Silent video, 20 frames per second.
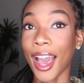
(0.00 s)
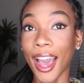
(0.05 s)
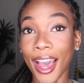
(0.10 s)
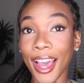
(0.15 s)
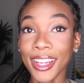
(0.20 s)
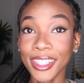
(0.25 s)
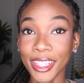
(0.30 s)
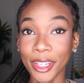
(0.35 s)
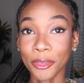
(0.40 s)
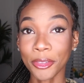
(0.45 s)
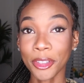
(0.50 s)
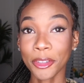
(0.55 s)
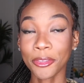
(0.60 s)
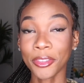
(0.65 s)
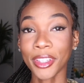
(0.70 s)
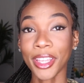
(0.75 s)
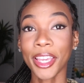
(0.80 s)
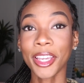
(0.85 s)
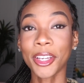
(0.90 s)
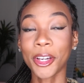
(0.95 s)
I definitely
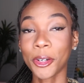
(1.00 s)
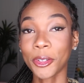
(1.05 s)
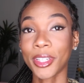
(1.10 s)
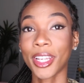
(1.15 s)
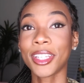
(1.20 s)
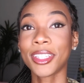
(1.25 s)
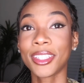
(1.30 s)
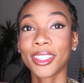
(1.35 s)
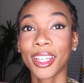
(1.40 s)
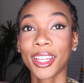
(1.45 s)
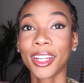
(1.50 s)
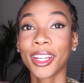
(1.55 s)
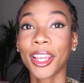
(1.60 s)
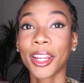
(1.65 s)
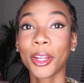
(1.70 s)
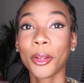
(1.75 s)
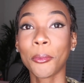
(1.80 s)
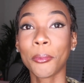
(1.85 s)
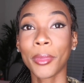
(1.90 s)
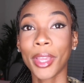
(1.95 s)
feel like Coach has done
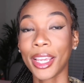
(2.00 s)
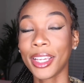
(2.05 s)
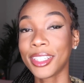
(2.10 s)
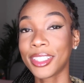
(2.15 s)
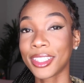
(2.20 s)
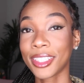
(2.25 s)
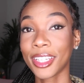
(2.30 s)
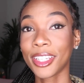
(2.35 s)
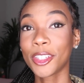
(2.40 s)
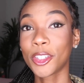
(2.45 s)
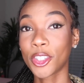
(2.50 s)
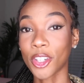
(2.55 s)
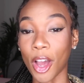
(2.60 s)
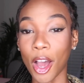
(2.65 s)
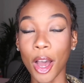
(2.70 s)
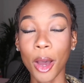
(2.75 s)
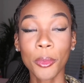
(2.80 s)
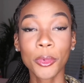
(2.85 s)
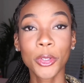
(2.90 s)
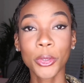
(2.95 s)
an amazing
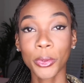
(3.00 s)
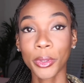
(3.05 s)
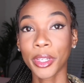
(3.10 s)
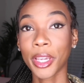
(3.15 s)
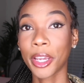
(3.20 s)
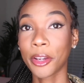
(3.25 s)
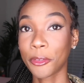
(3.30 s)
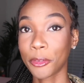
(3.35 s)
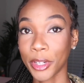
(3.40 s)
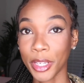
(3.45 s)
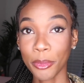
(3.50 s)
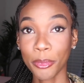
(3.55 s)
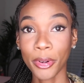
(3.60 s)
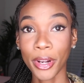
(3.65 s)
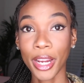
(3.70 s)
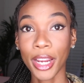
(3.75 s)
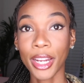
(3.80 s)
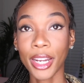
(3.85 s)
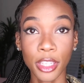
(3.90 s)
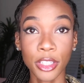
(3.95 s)
job doing a
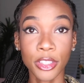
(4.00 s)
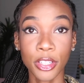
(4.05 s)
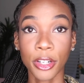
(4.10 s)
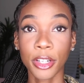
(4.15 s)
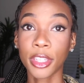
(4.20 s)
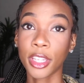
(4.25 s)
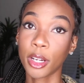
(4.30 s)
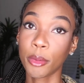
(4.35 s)
rebrand. They turned